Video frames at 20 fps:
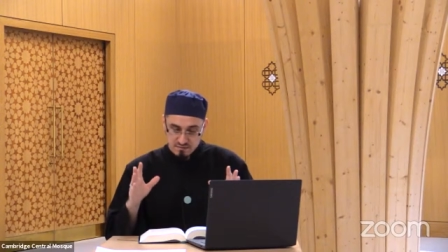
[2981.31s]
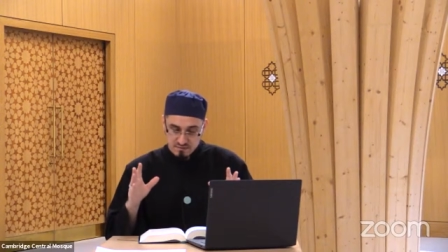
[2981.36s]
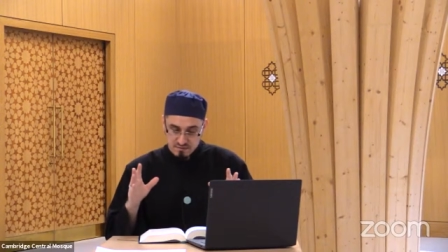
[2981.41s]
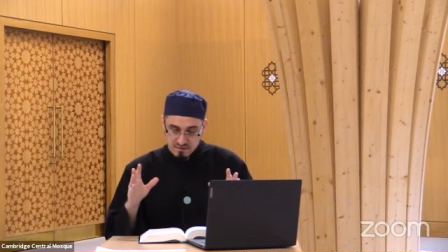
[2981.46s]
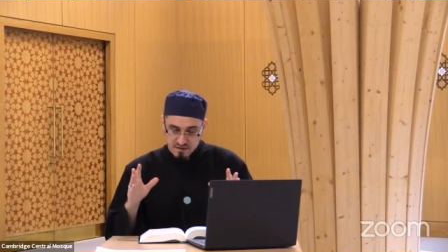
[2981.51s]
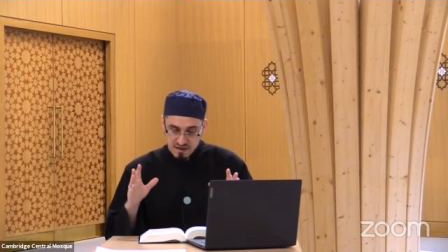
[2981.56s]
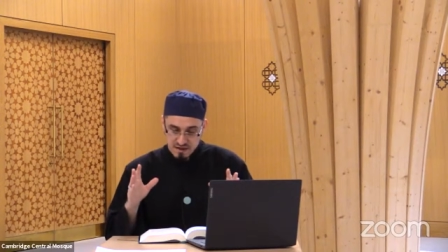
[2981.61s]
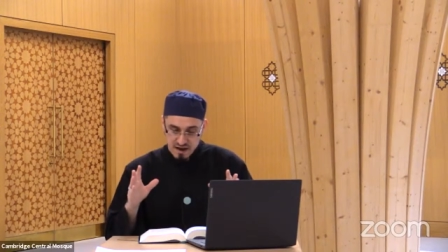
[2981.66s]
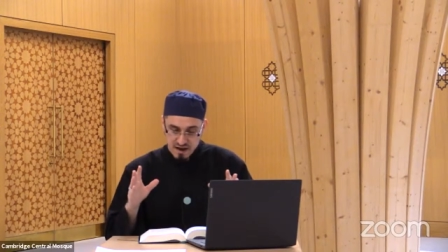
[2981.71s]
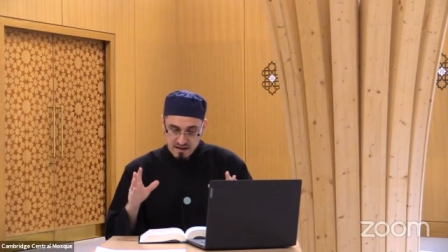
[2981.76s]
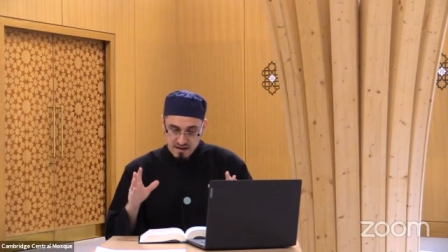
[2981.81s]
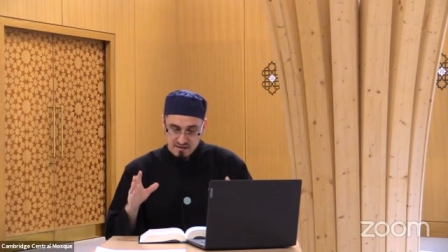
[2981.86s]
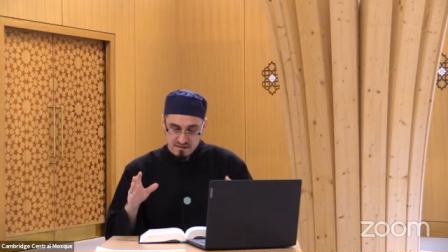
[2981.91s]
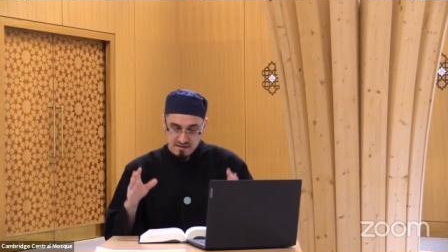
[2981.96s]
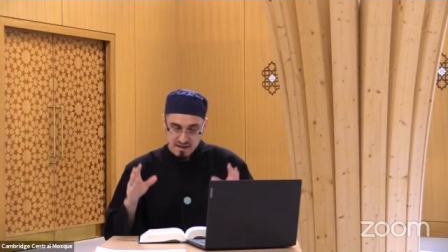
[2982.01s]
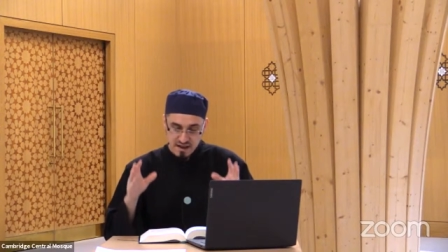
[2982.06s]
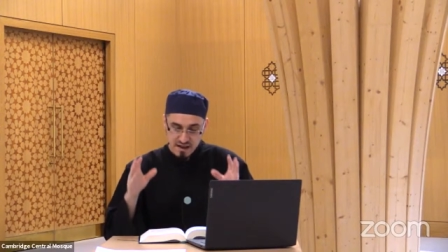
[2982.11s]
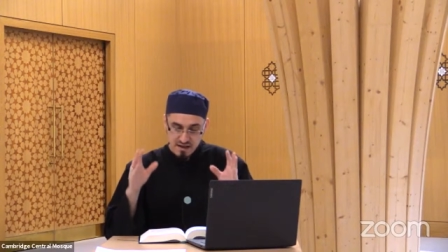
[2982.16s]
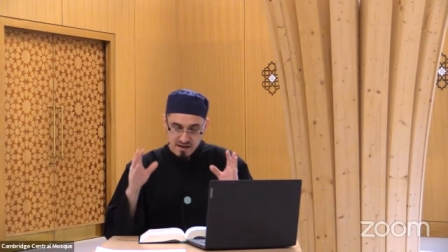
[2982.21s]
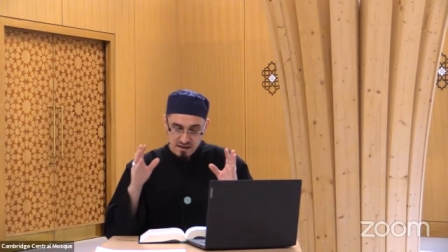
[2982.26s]

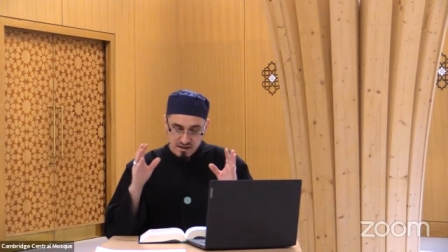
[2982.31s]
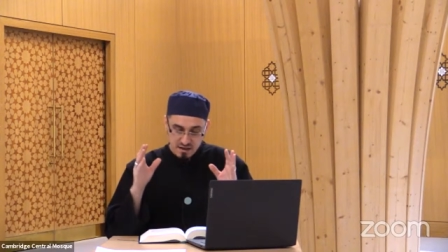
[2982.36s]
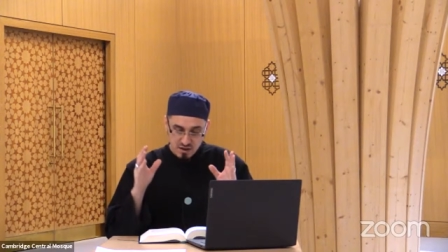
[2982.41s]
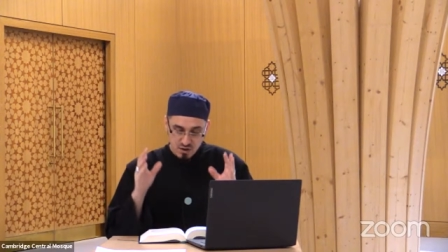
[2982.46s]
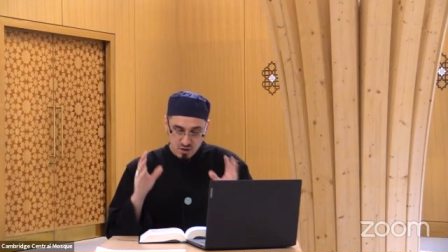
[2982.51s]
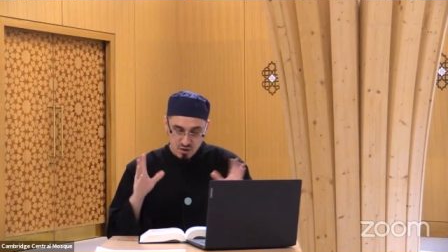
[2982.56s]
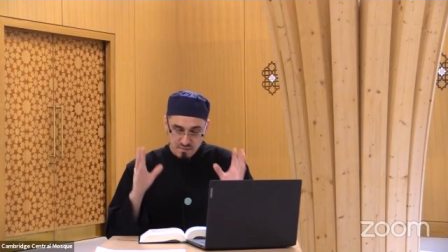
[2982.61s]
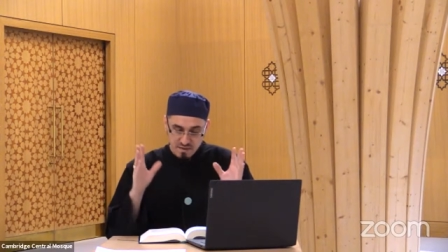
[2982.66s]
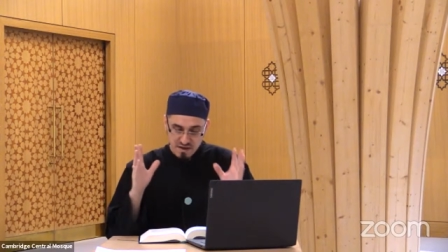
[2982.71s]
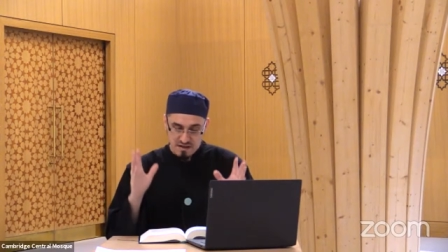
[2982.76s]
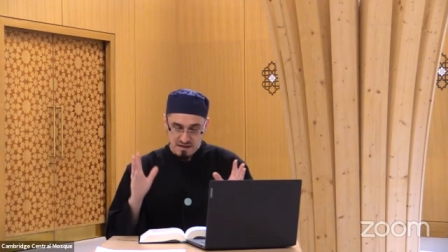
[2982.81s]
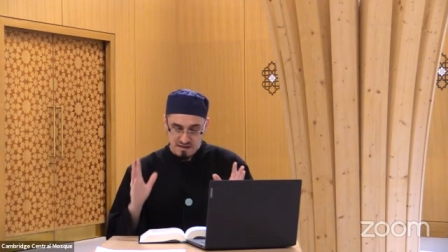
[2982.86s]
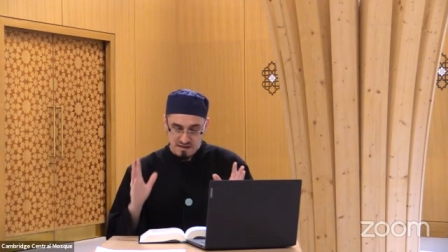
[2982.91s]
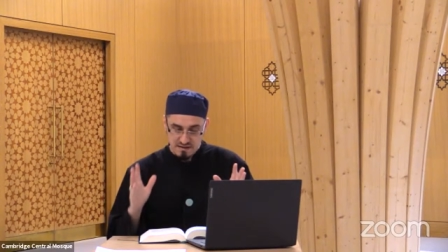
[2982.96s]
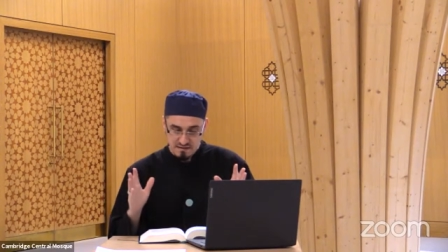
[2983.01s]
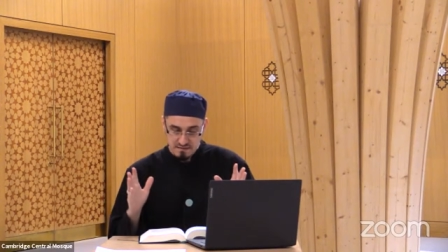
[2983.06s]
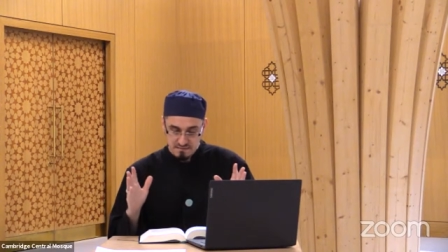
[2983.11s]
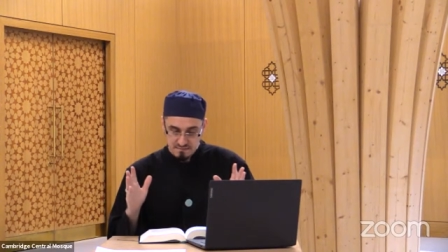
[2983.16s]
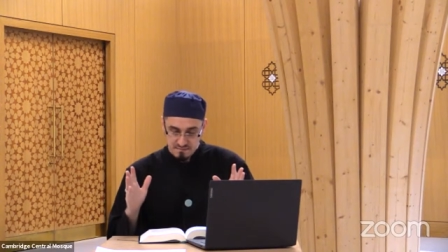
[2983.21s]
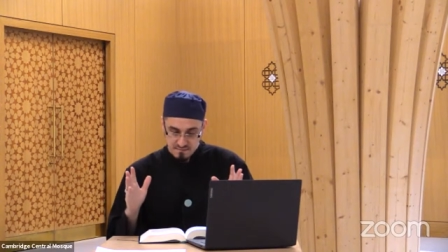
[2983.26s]
nice and
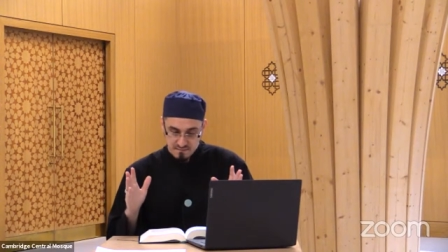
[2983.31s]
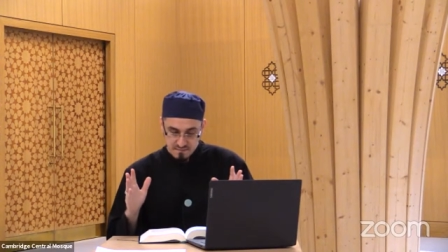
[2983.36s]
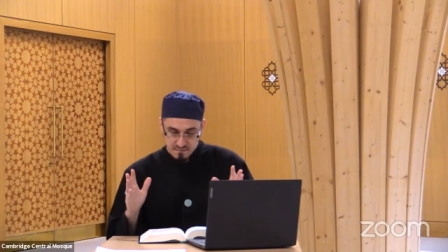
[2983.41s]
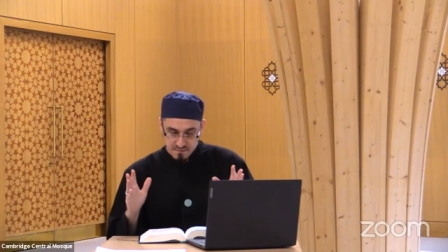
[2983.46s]
luminous,